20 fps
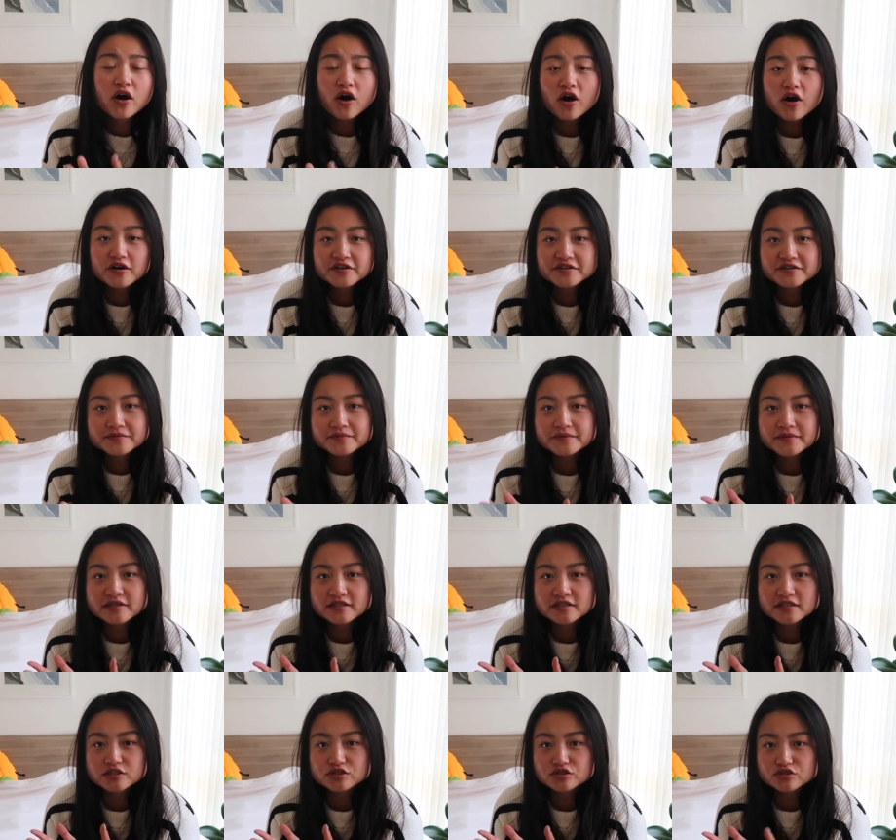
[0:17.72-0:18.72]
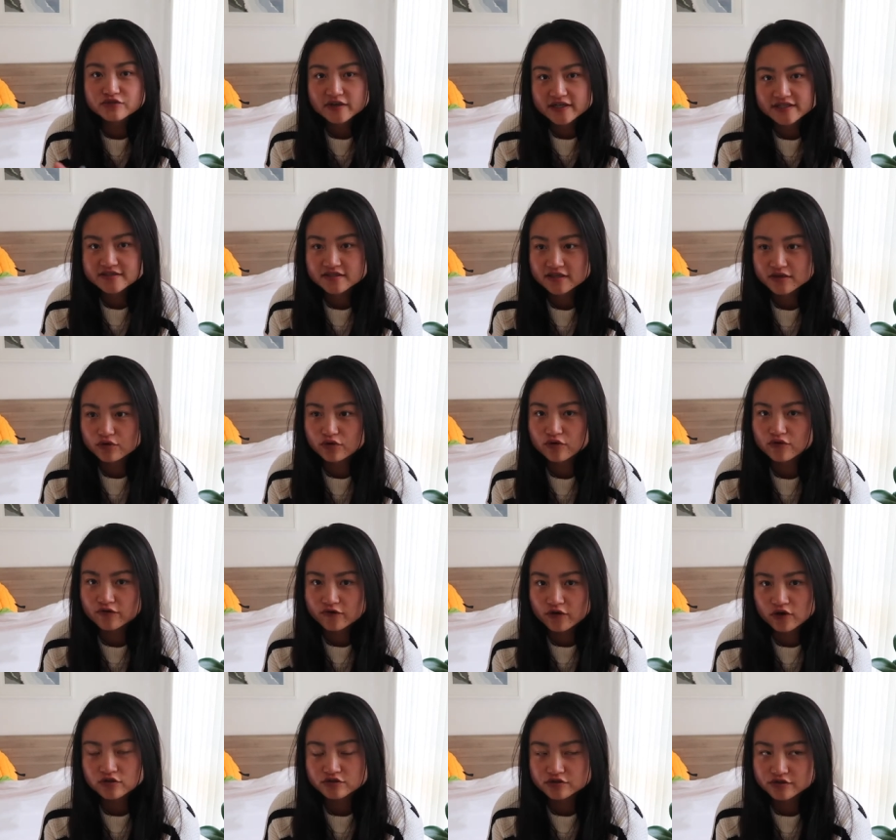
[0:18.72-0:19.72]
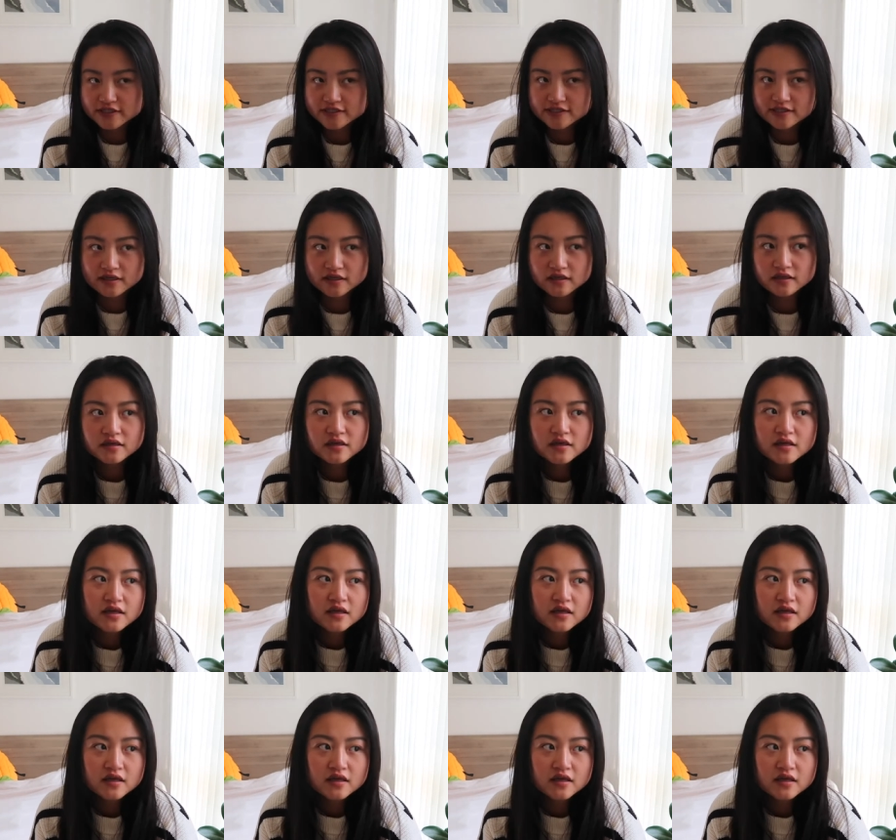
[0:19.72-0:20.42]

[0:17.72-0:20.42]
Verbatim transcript: autumn dressing or fall dressing.